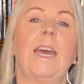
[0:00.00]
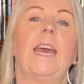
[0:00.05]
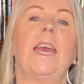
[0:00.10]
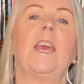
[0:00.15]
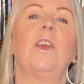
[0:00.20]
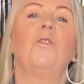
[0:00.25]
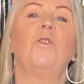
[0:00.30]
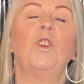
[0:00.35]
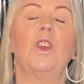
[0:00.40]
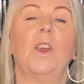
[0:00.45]

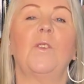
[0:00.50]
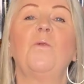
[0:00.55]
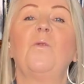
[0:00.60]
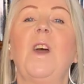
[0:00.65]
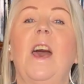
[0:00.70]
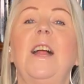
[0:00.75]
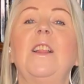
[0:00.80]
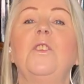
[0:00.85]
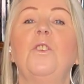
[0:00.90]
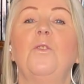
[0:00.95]
If you get
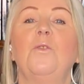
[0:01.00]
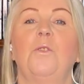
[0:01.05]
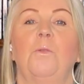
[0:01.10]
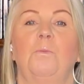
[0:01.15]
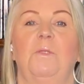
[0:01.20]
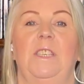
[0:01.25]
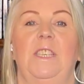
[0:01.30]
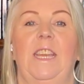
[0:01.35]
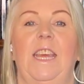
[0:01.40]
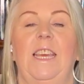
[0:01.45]
value from
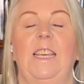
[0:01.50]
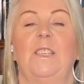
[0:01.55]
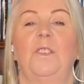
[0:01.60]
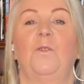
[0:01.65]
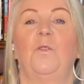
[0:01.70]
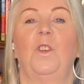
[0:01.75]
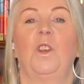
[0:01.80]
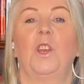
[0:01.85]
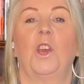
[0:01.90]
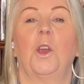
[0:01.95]
today's
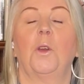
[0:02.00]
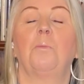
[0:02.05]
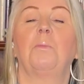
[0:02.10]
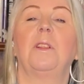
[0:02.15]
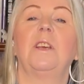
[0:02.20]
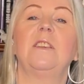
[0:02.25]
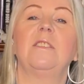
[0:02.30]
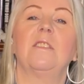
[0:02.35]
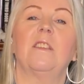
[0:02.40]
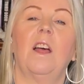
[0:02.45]
video,
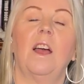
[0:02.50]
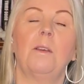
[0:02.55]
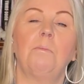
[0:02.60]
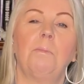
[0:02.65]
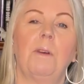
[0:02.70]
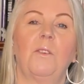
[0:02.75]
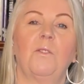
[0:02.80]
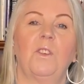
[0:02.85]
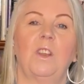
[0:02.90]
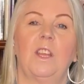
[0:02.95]
please like
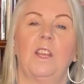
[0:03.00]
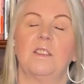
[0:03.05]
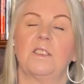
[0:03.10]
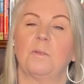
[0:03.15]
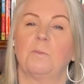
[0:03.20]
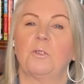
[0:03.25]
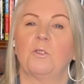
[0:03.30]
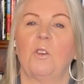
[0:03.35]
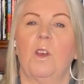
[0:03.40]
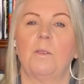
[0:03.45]
my video,
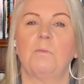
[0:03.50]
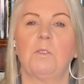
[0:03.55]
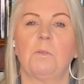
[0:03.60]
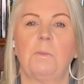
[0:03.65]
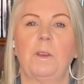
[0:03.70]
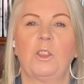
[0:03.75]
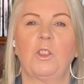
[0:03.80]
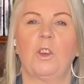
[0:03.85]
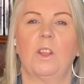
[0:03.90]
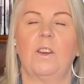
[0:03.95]
subscribe to
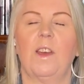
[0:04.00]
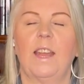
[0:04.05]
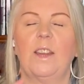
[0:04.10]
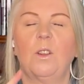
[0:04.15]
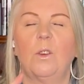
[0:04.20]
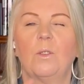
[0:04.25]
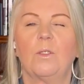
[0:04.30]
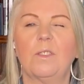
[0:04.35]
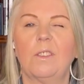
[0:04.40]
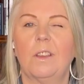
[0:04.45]
my channel, and
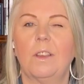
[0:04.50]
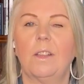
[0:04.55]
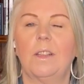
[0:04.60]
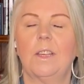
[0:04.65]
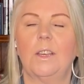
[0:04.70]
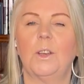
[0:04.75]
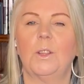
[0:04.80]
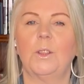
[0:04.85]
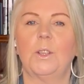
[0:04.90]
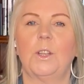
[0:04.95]
also
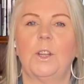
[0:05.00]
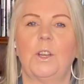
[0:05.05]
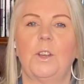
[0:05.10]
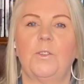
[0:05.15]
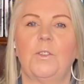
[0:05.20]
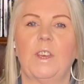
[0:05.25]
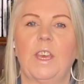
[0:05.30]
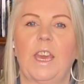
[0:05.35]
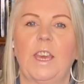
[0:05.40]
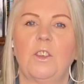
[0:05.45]
click on the
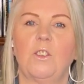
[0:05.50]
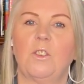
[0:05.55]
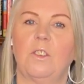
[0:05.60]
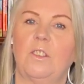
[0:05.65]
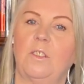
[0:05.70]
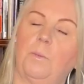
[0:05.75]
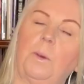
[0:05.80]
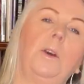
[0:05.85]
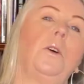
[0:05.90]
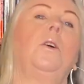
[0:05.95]
notifications
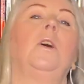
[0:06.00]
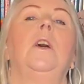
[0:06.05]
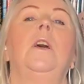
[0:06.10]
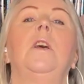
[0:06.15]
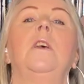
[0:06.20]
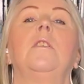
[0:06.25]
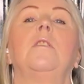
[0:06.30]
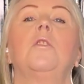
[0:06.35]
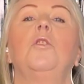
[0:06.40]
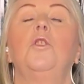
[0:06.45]
bell
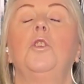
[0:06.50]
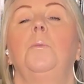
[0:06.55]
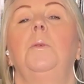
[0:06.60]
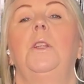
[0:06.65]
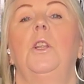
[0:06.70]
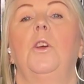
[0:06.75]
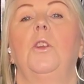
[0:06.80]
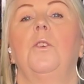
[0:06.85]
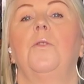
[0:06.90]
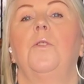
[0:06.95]
so you'll be
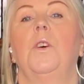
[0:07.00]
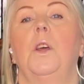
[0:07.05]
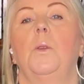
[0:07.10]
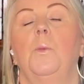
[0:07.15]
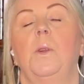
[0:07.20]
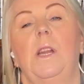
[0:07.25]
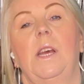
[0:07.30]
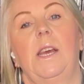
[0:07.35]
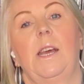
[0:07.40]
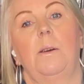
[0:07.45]
notified
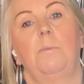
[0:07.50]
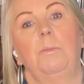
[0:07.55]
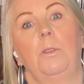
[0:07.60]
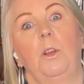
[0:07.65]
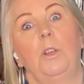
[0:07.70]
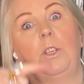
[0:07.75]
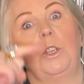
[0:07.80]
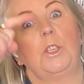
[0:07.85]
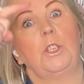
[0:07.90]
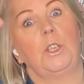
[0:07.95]
when I
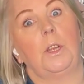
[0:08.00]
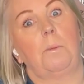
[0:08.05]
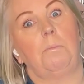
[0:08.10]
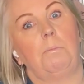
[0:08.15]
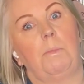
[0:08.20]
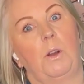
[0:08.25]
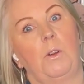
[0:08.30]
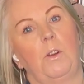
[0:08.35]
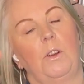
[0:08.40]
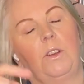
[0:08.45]
upload
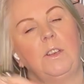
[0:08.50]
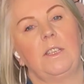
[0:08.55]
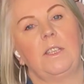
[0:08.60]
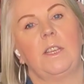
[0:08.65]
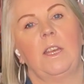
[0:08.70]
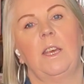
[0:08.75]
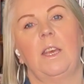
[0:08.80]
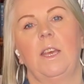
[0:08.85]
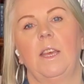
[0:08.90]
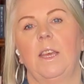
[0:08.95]
tomorrow's
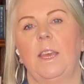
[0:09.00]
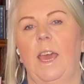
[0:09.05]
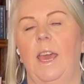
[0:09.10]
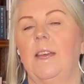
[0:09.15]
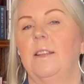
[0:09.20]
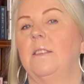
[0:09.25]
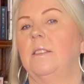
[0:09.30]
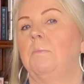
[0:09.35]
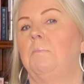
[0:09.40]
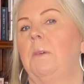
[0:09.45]

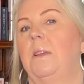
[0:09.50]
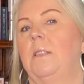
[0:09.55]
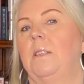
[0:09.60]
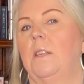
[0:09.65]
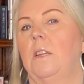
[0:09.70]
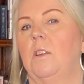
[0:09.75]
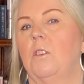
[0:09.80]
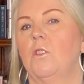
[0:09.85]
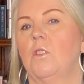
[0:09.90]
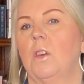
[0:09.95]
cat's
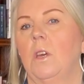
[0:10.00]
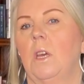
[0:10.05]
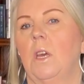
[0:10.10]
message.